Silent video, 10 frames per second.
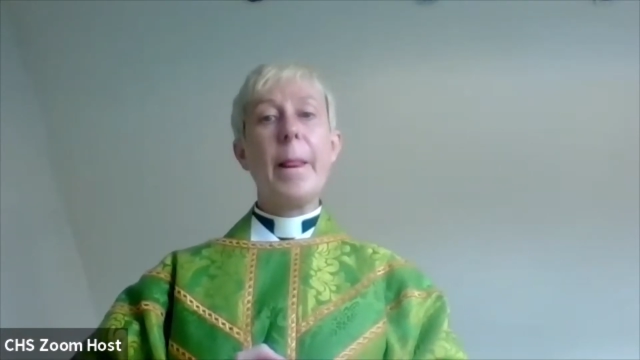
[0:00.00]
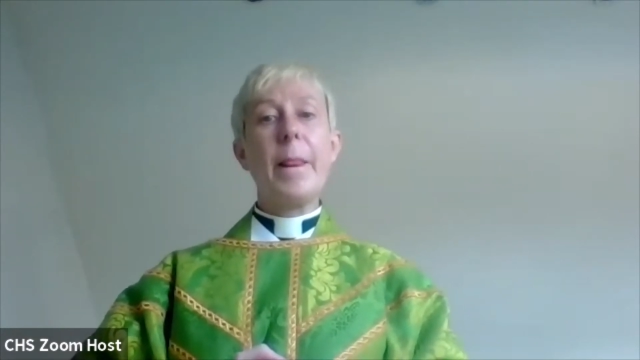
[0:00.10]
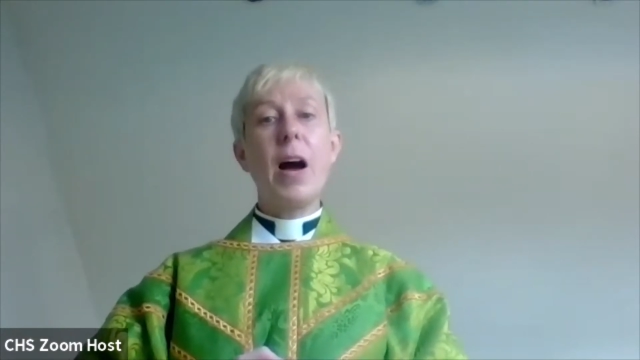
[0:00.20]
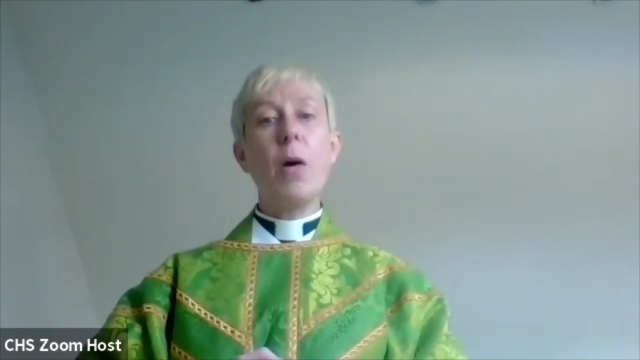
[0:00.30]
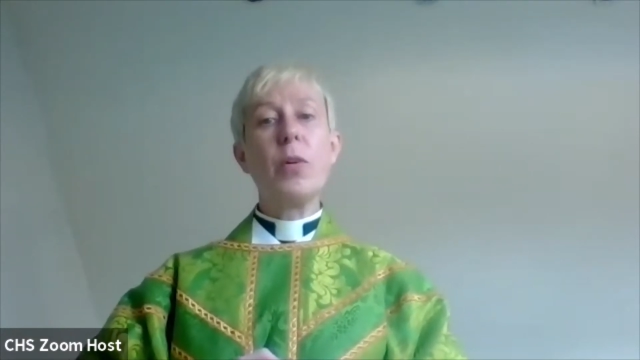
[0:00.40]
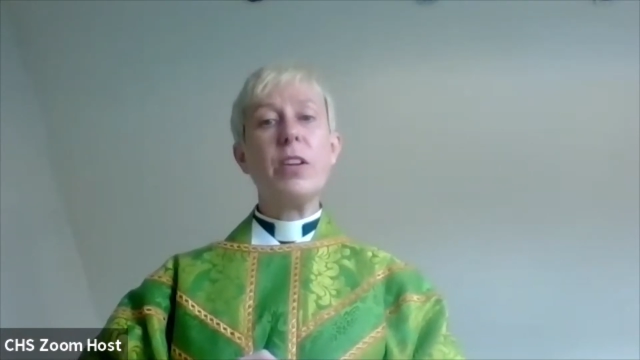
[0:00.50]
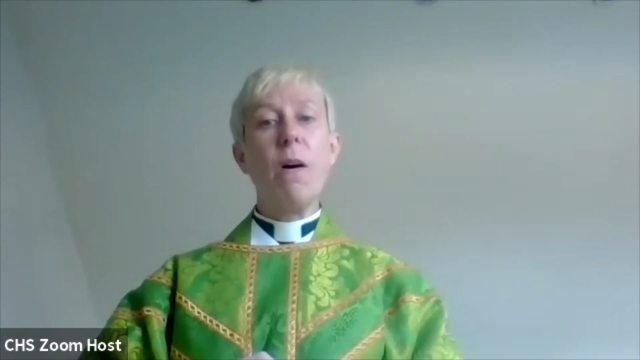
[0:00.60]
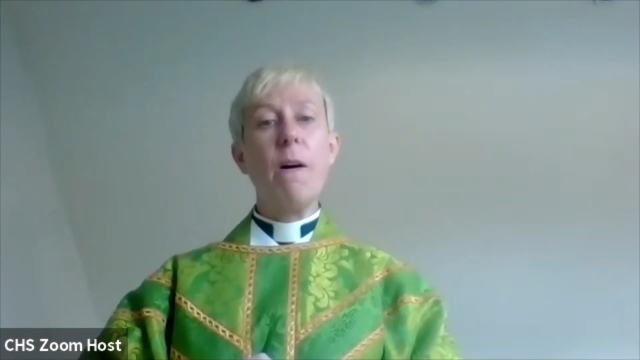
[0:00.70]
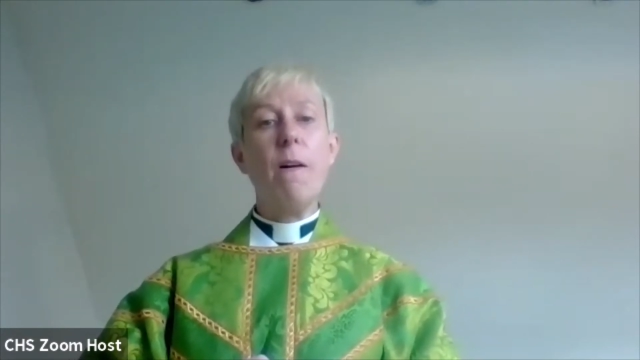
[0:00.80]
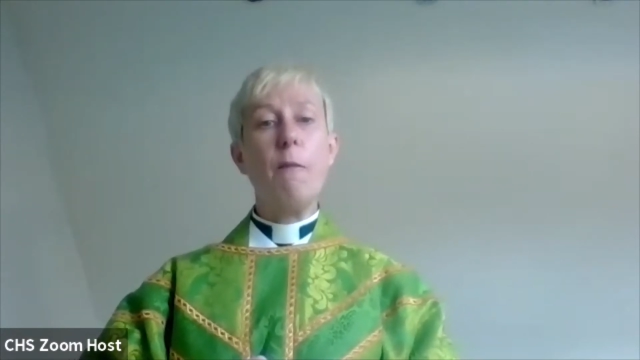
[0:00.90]
That would
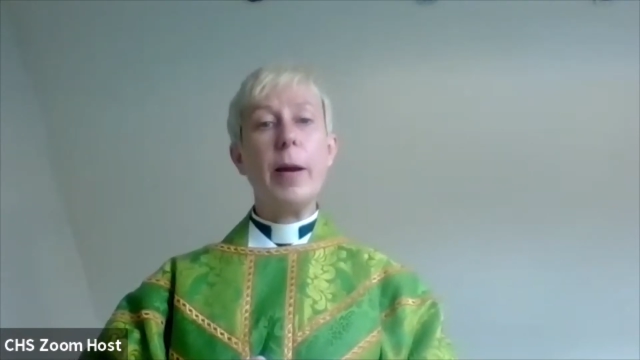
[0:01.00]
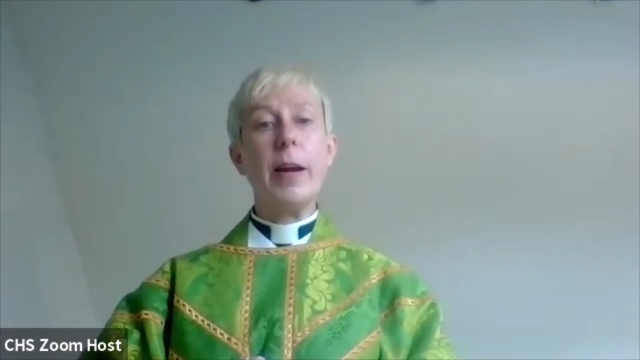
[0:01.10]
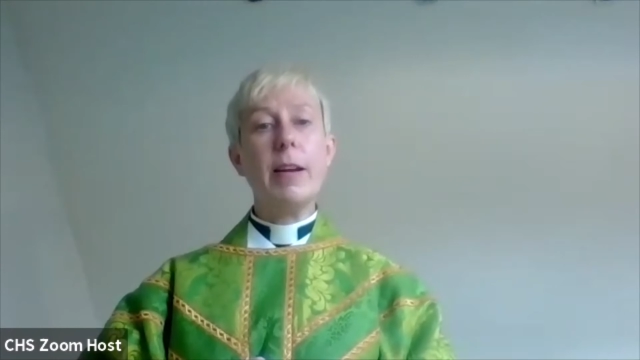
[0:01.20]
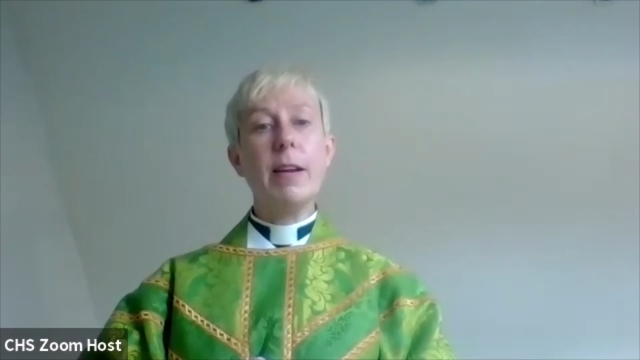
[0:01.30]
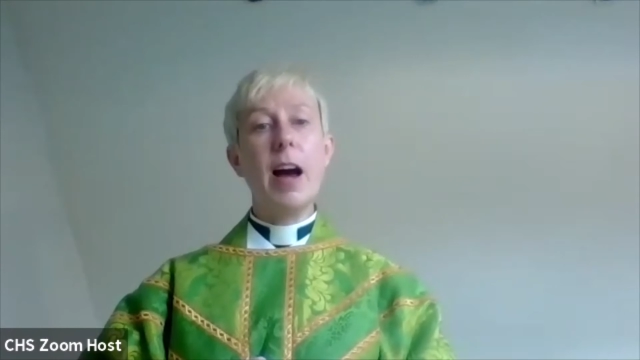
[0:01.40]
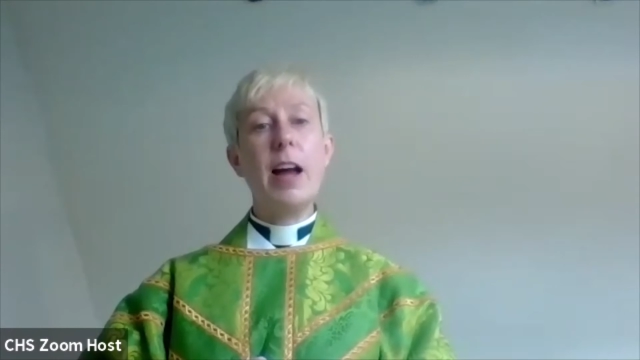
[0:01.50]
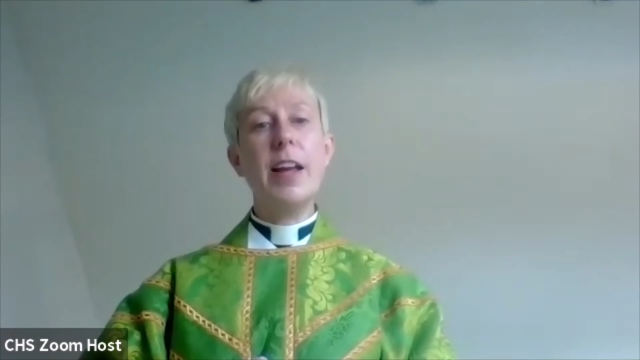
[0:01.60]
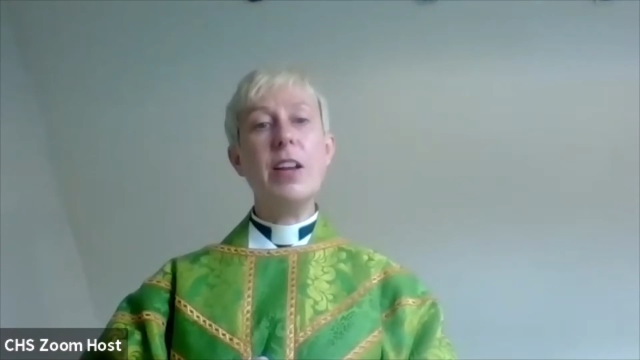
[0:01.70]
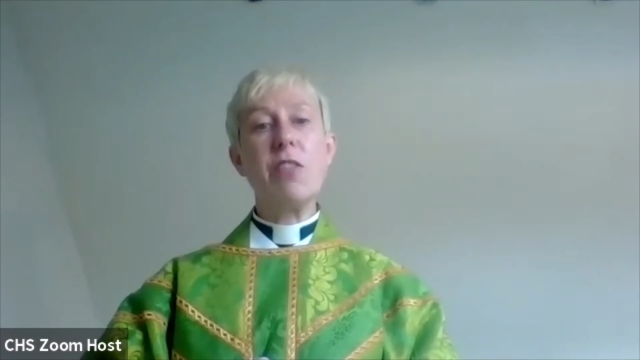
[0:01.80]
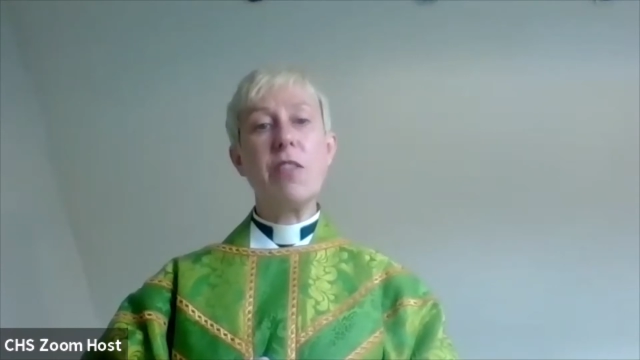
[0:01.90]
not have been an
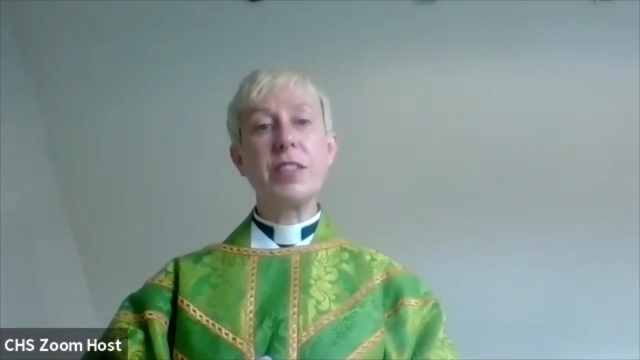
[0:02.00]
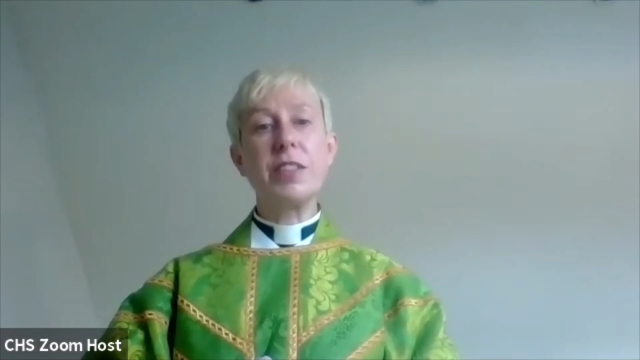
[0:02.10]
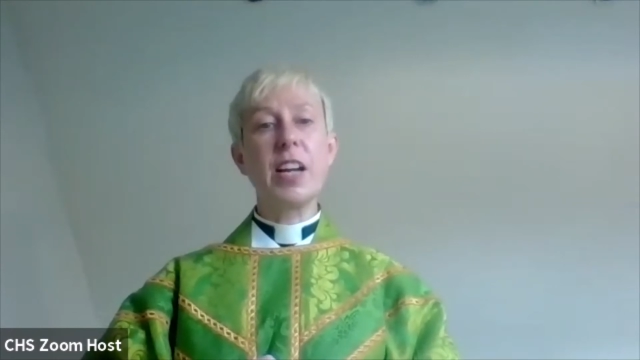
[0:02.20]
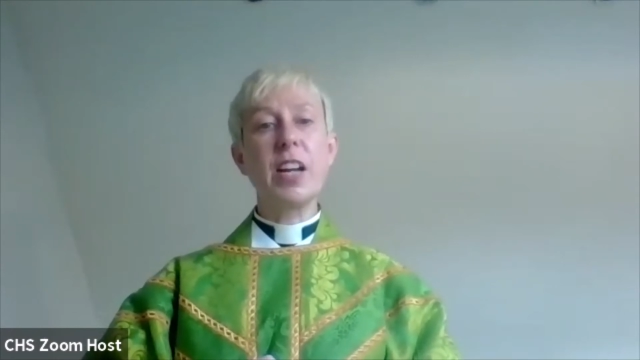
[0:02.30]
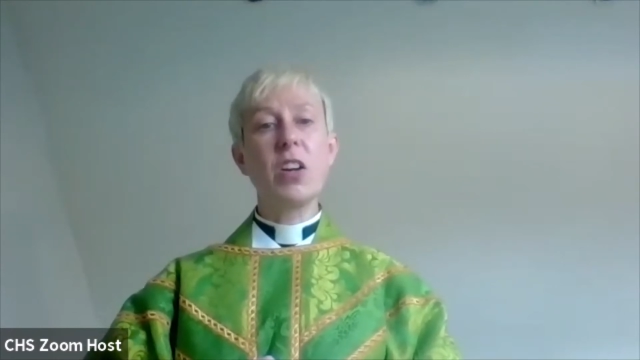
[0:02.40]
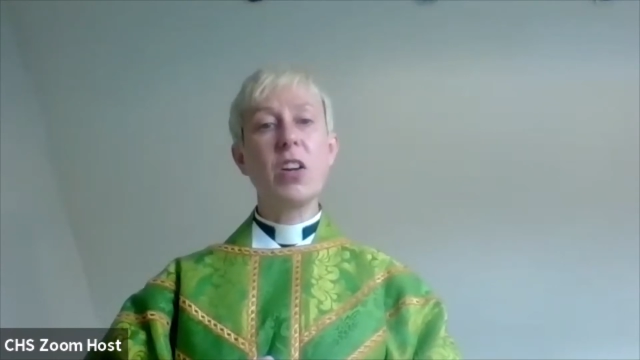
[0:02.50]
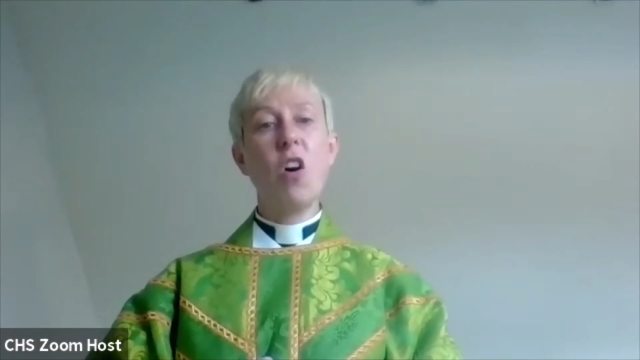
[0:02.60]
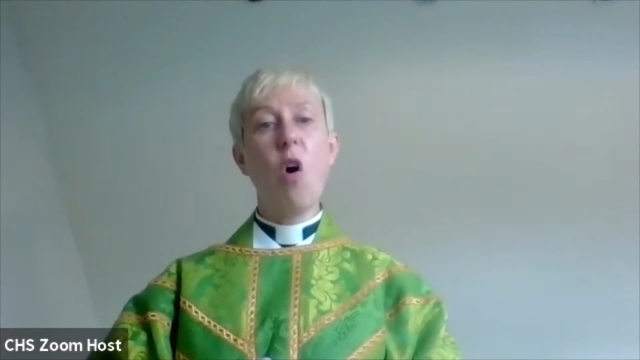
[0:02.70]
interesting